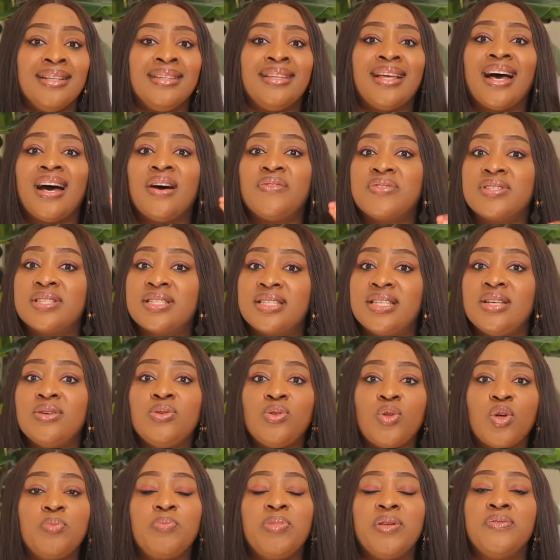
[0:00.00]
that have still
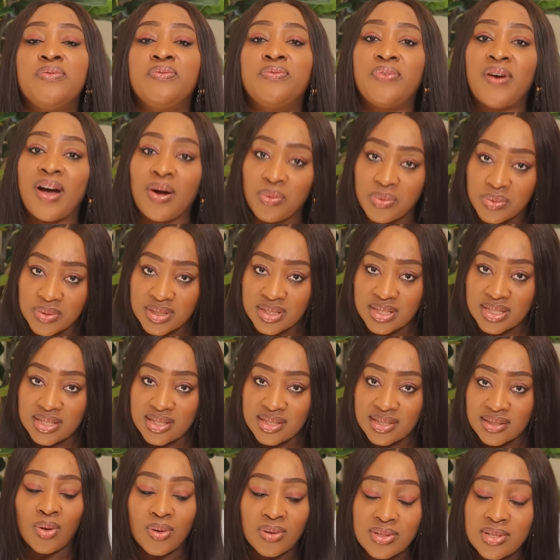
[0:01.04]
not been found,
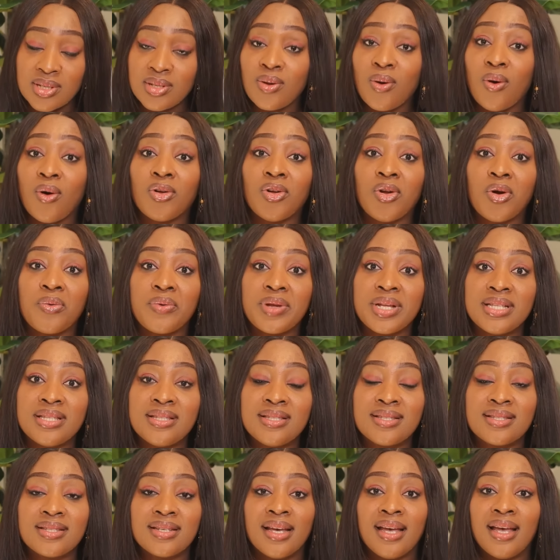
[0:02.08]
doesn't honor
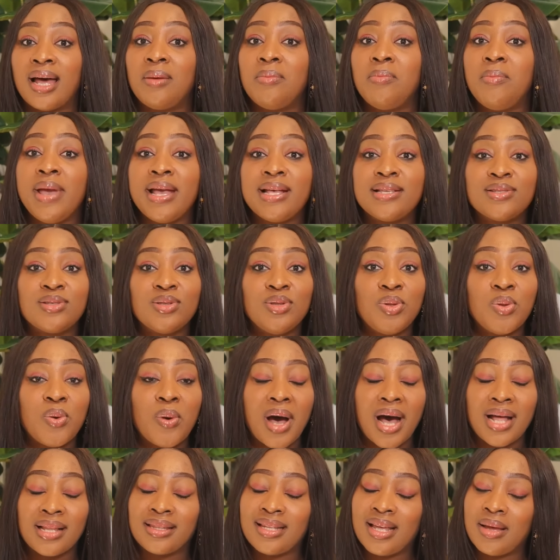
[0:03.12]
it, and makes
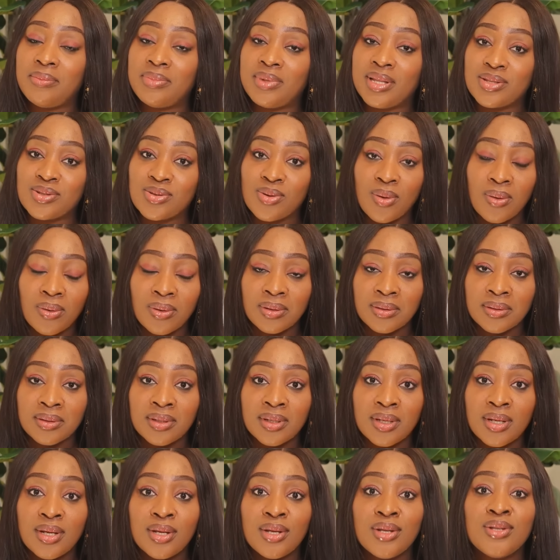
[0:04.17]
no attempt at
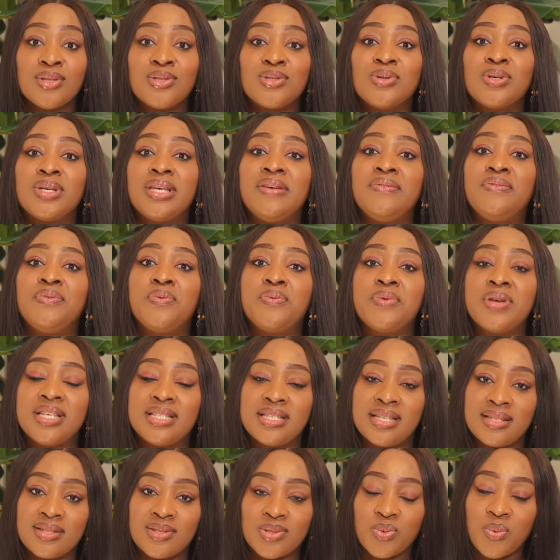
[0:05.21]
all to give
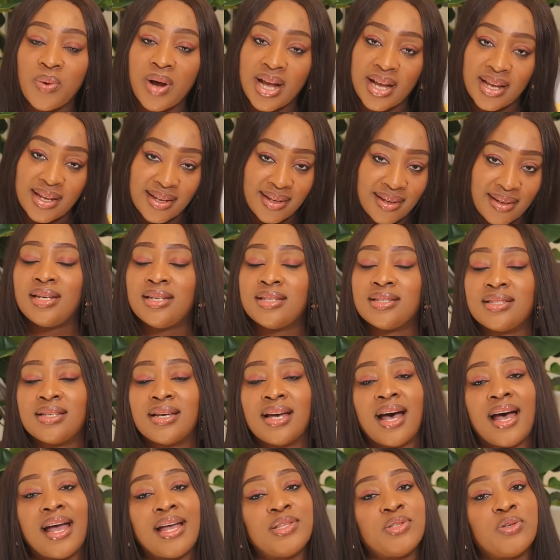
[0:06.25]
reasons why. It is
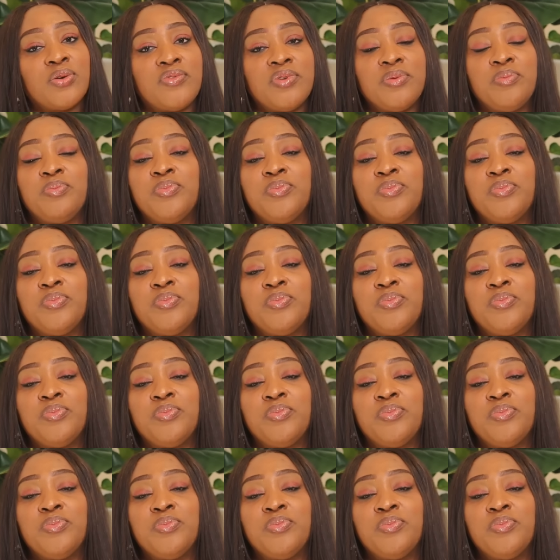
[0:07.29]
the height of